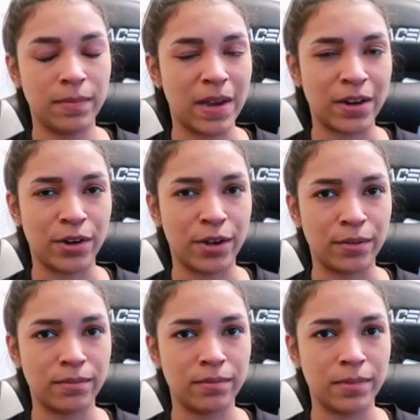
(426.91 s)
I don't
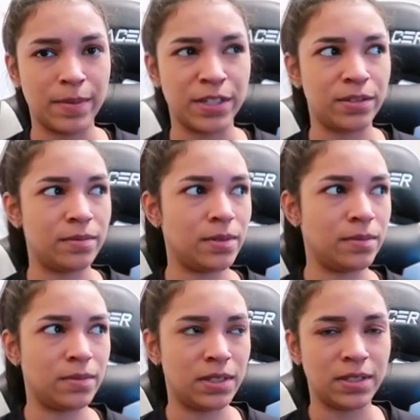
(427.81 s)
know, maybe
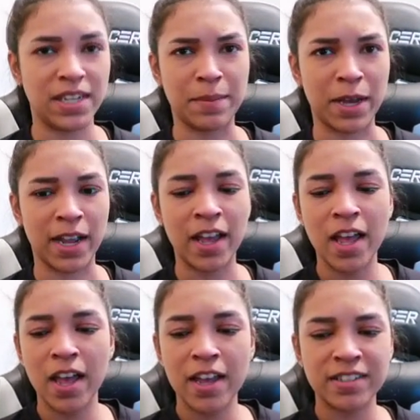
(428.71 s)
TMI.
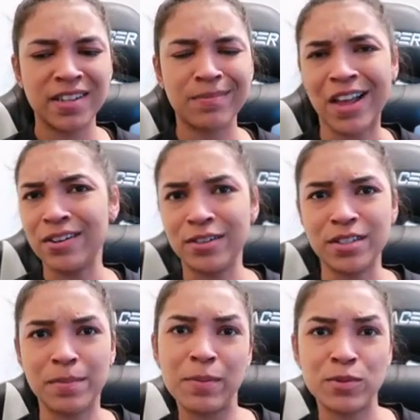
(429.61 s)
It's like, I don't know,
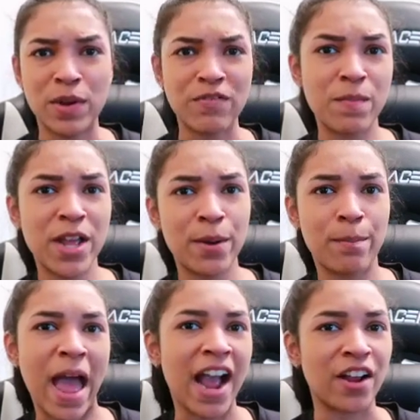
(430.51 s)
some people sweat from their
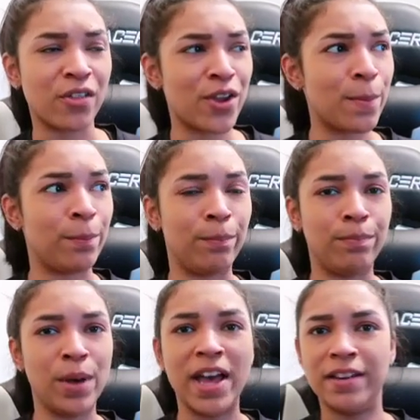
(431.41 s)
back or their
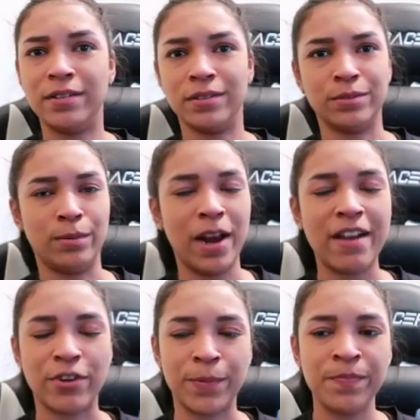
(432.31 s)
butt or
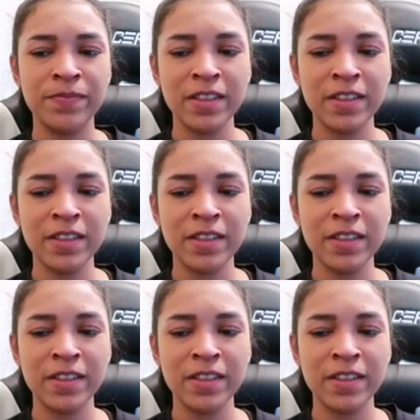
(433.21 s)
whatever.